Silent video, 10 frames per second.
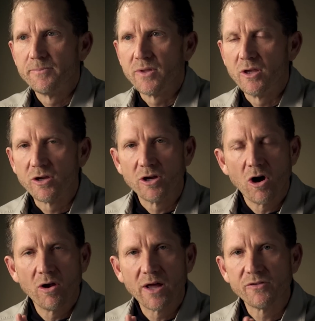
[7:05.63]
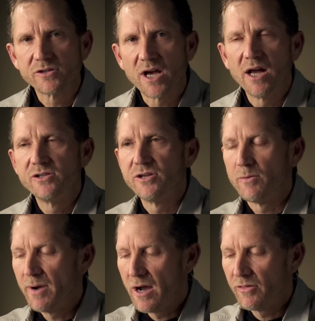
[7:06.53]
You can call out the sides of your
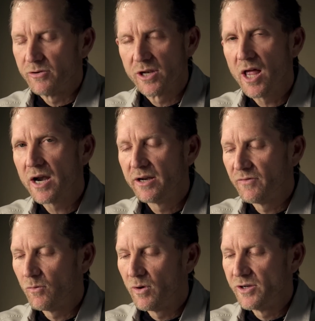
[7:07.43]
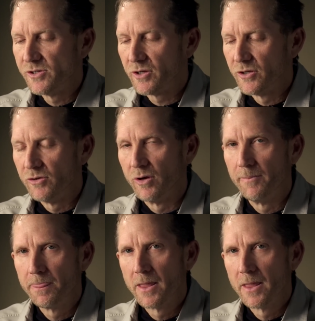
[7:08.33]
mouth. There's a lot of different ways you can do it.